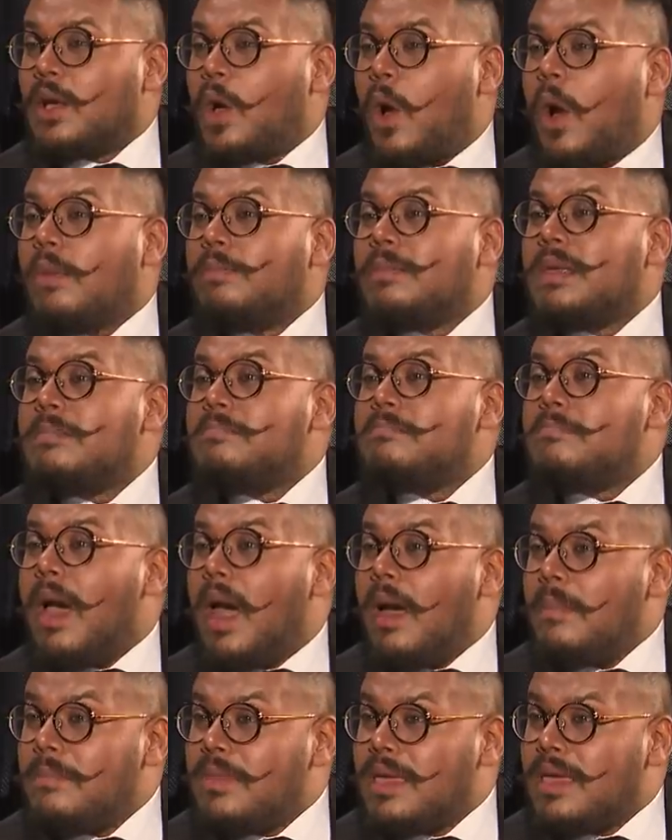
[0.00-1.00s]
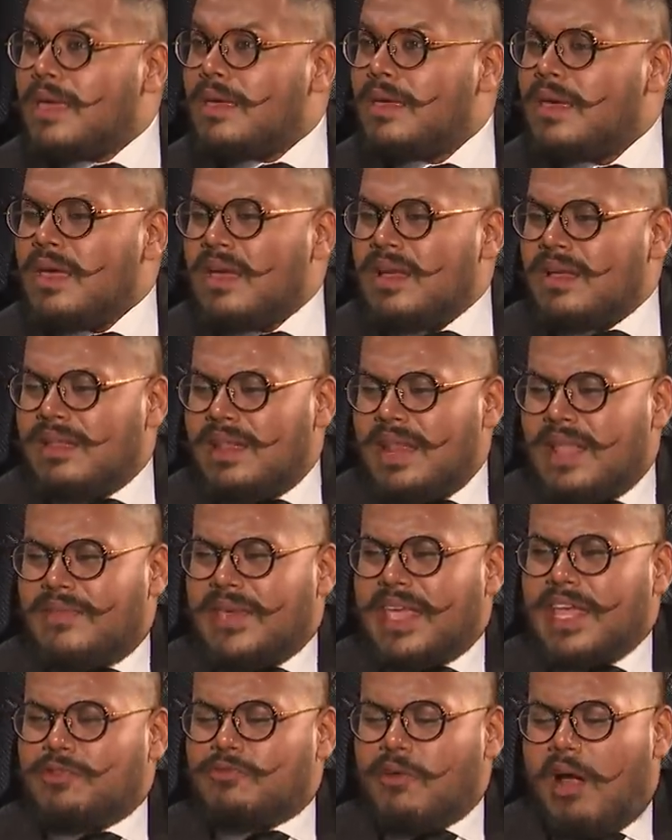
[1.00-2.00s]
call me mommy. Oh,
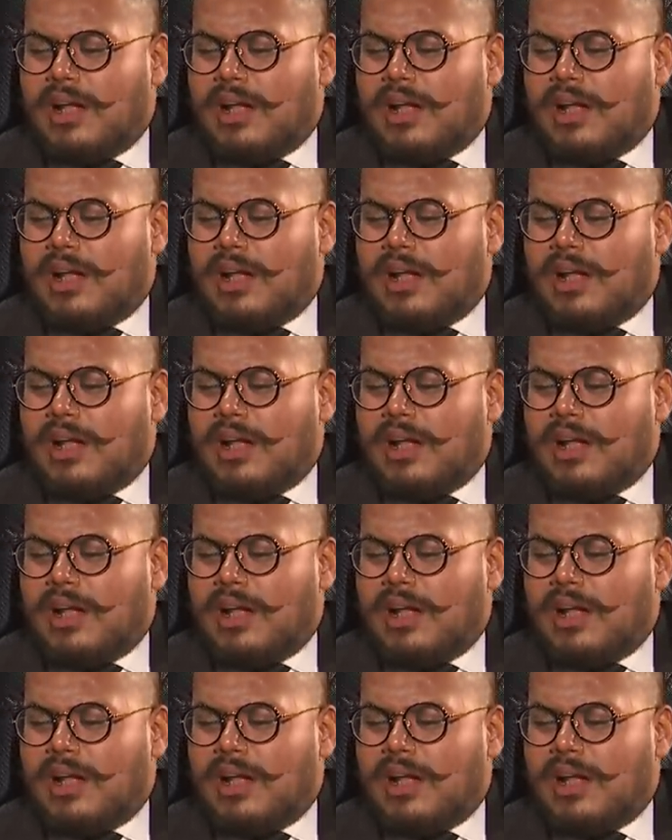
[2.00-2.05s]
Living in